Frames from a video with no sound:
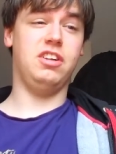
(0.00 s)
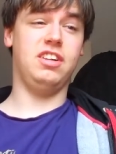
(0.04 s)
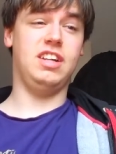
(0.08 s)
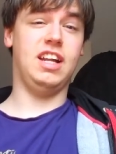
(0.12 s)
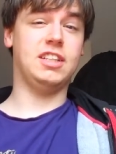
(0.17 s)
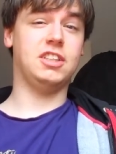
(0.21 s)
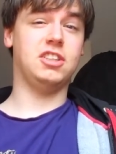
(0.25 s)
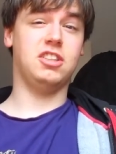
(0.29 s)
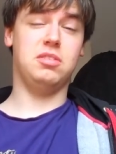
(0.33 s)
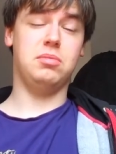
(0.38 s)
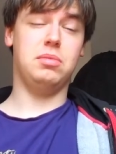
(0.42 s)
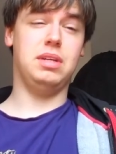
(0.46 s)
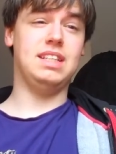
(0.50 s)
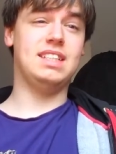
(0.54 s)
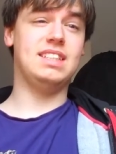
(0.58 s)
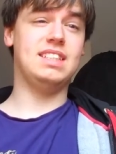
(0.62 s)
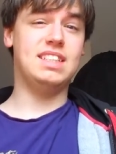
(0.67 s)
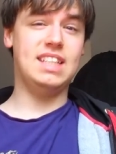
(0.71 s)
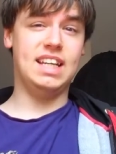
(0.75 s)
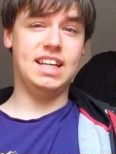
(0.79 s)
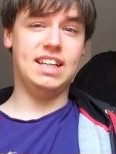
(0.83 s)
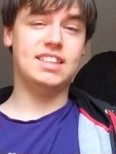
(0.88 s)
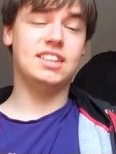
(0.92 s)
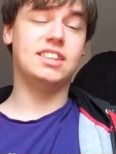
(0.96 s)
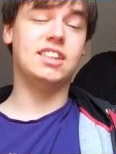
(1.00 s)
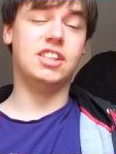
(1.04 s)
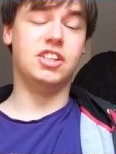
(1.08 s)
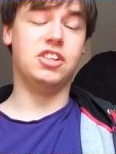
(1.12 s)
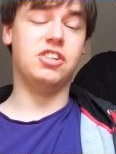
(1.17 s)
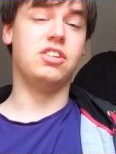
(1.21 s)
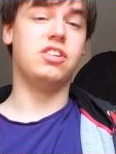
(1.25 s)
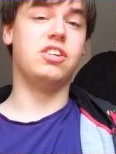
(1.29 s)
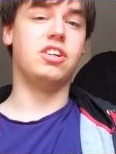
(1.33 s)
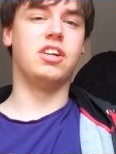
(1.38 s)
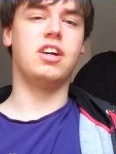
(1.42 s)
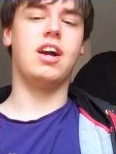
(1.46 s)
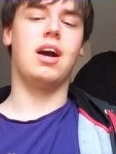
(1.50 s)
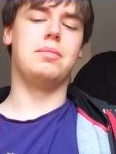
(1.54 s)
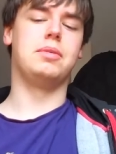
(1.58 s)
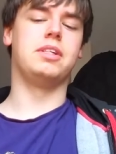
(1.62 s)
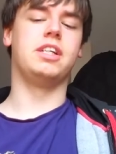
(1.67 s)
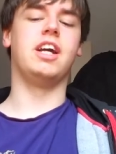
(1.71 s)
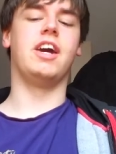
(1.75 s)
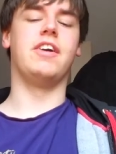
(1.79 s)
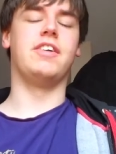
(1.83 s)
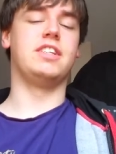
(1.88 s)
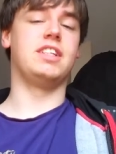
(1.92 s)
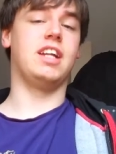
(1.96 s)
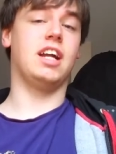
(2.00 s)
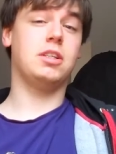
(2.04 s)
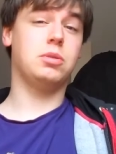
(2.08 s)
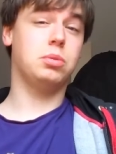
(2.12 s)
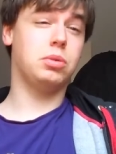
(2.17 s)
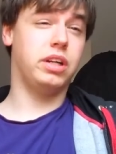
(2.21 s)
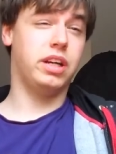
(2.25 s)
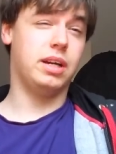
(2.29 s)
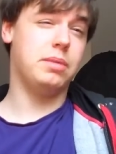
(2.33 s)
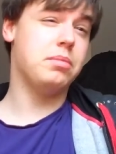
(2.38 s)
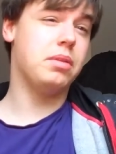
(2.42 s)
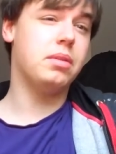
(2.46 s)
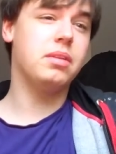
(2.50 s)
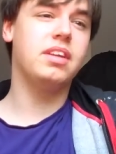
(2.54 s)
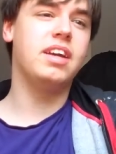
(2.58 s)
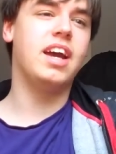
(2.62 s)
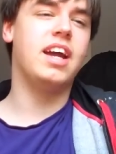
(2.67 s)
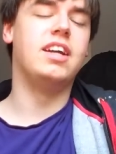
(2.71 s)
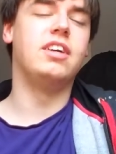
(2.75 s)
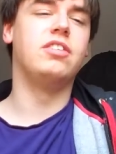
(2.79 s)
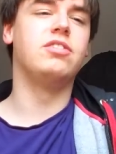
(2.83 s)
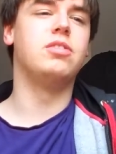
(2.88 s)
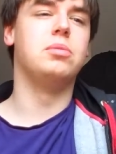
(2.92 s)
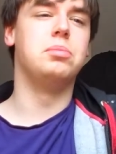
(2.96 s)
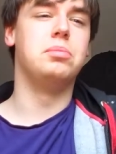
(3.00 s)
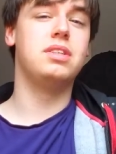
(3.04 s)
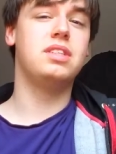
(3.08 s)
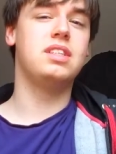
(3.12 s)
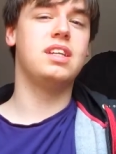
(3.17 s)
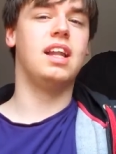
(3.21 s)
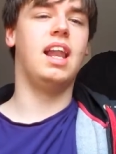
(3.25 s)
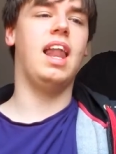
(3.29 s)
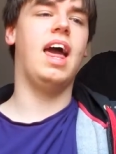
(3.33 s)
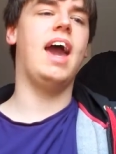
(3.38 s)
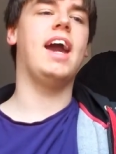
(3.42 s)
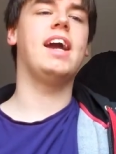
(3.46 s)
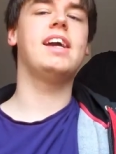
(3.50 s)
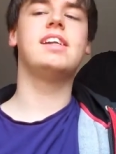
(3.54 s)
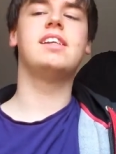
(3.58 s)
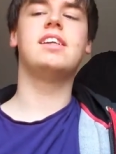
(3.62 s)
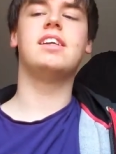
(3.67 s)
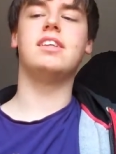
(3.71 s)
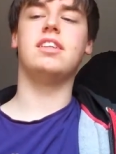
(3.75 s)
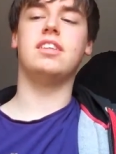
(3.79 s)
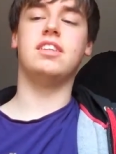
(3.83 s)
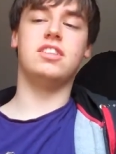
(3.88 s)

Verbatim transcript: That's going to be six and under commentaries. That's what I'm getting from select.